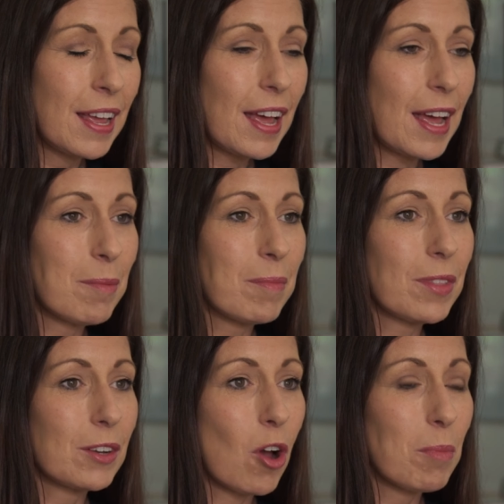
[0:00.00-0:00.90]

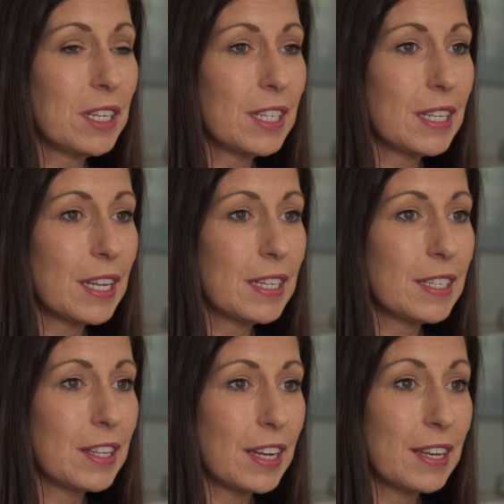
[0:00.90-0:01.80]
that commented that
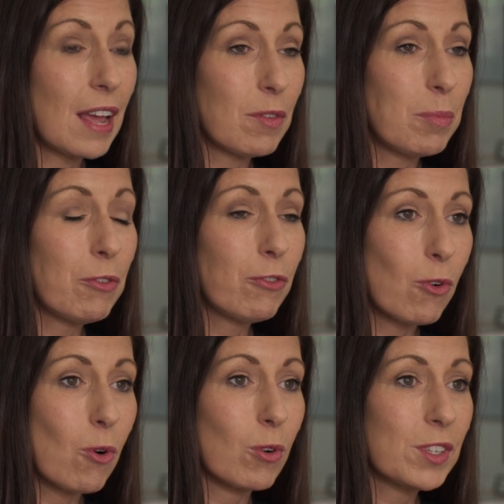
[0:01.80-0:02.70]
they'd never
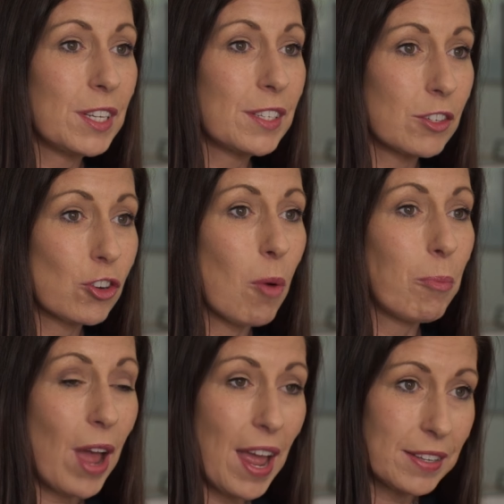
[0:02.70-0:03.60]
before seen such
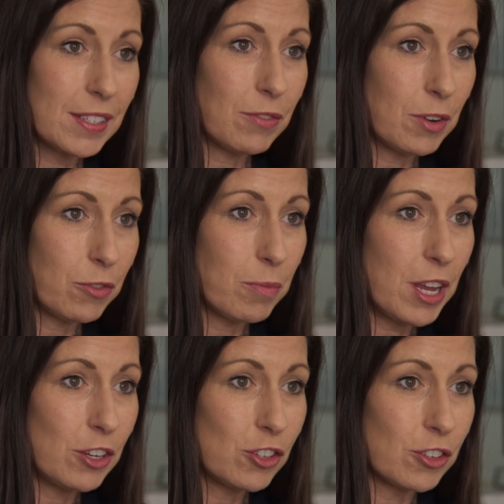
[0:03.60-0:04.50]
comprehensive
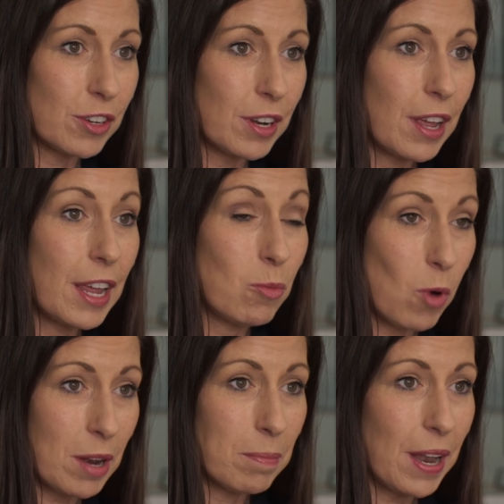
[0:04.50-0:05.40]
information in
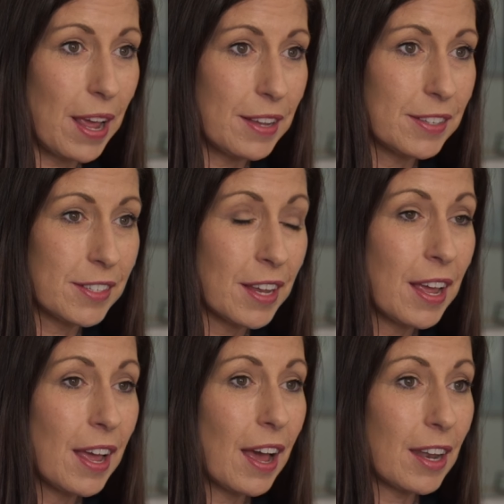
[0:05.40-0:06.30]
one place,
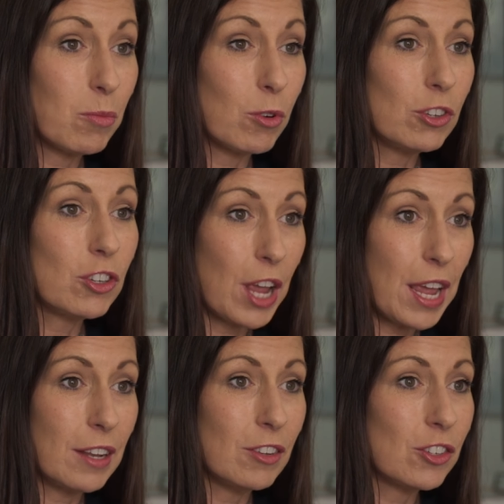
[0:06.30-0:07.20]
and it would
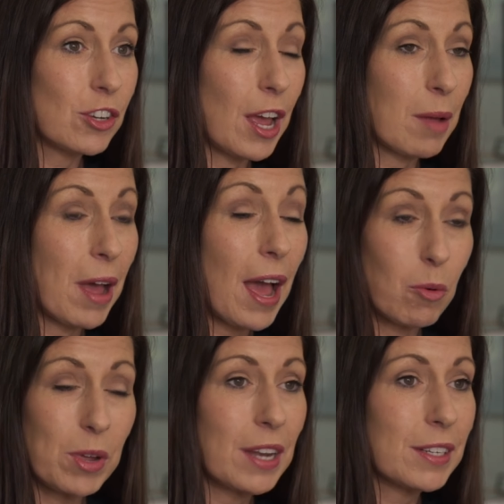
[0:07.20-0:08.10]
change
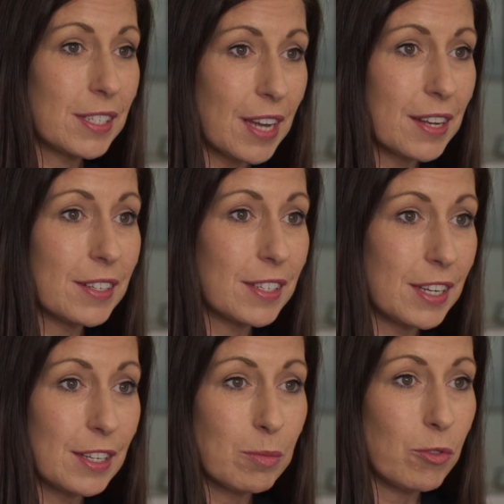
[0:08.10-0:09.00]
how we understand
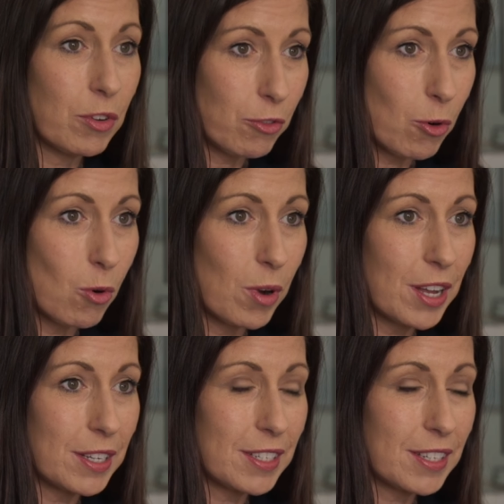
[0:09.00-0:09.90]
disease moving forward.